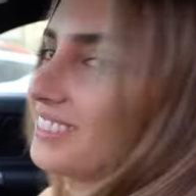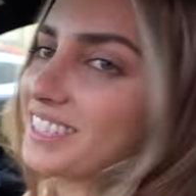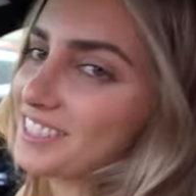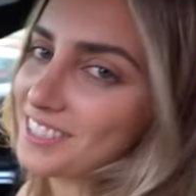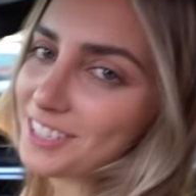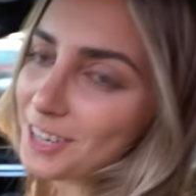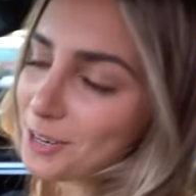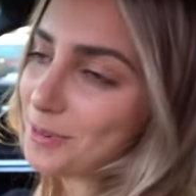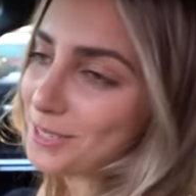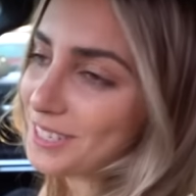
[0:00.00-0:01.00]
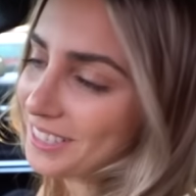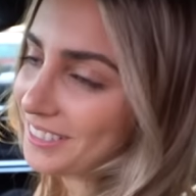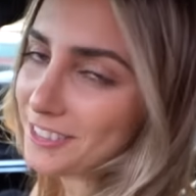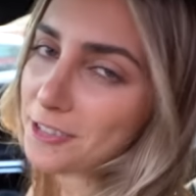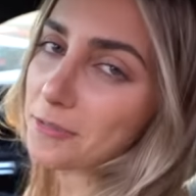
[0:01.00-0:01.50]
It's a stock Mustang.
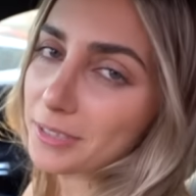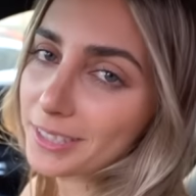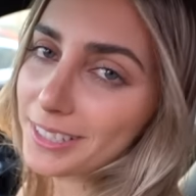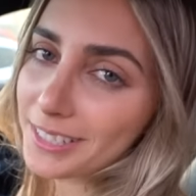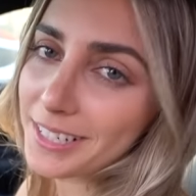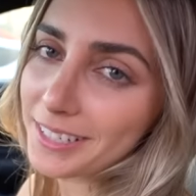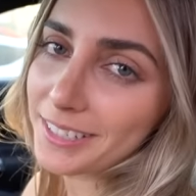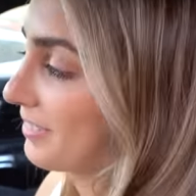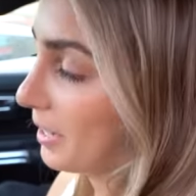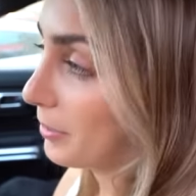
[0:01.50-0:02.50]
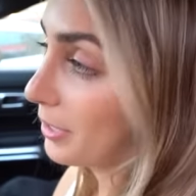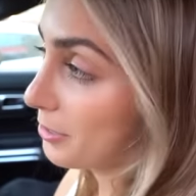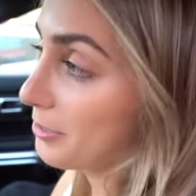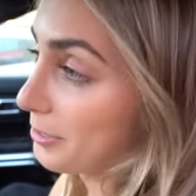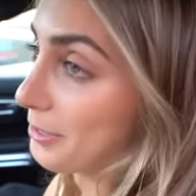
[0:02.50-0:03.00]
Do you really need to hear it? I mean, you
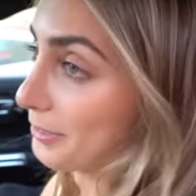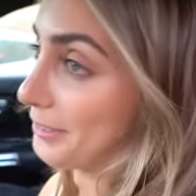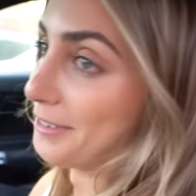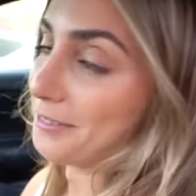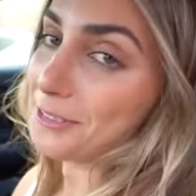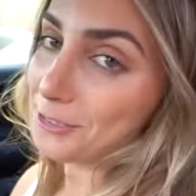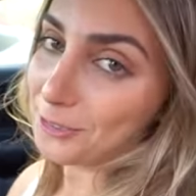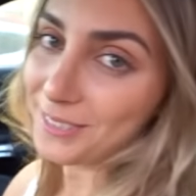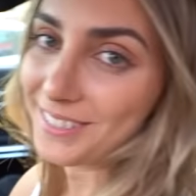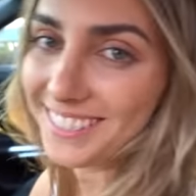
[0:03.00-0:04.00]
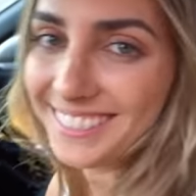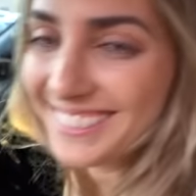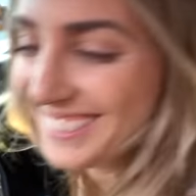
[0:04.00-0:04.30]
hear it enough on the streets.